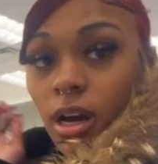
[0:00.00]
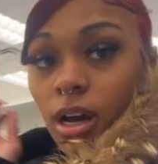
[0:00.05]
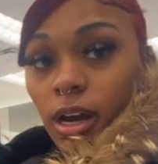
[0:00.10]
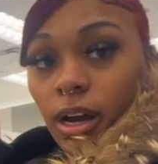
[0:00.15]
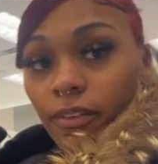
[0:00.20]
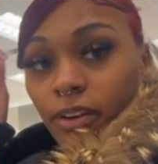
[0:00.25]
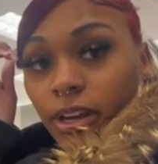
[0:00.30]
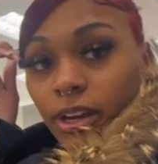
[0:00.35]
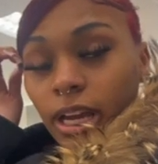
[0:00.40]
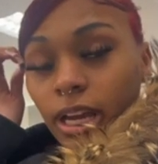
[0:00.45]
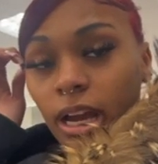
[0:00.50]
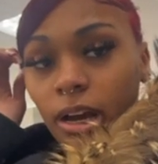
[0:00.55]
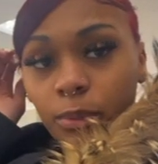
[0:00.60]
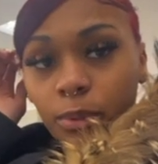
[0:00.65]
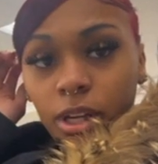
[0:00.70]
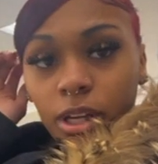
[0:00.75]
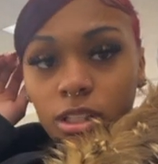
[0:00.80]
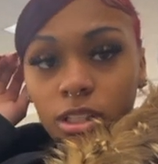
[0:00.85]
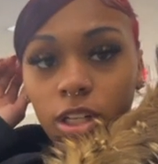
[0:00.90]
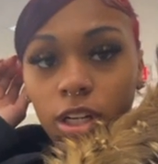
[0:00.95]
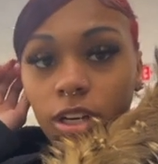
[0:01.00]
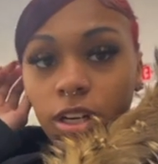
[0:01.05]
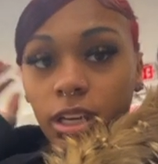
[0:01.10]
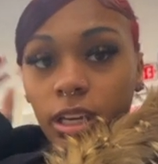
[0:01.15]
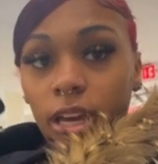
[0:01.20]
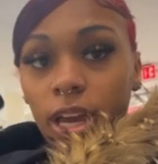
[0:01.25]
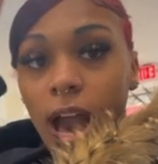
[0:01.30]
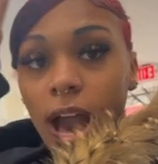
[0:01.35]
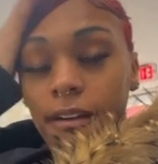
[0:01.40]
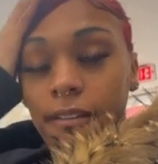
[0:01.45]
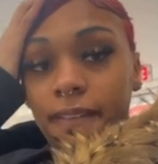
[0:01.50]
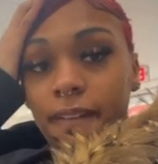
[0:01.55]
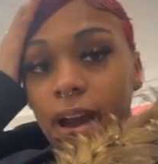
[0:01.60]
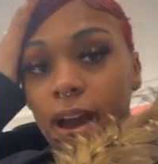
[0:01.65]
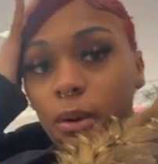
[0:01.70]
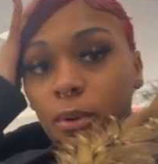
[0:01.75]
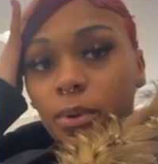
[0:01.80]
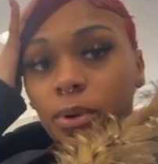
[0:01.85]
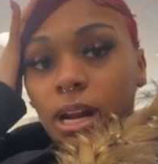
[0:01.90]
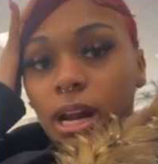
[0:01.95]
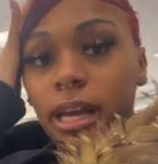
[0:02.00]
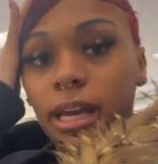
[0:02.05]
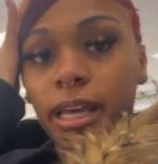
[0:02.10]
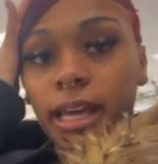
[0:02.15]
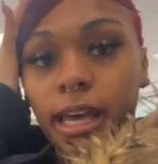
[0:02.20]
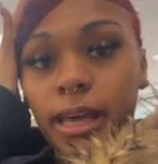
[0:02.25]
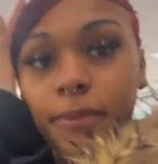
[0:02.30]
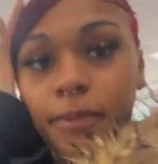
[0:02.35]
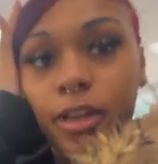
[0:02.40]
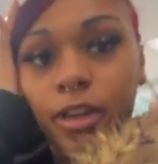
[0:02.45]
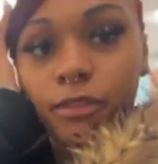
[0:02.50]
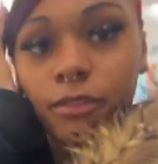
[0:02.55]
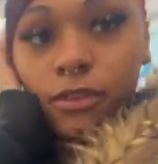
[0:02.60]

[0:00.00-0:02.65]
All right, yeah, we in Target. I found what I came here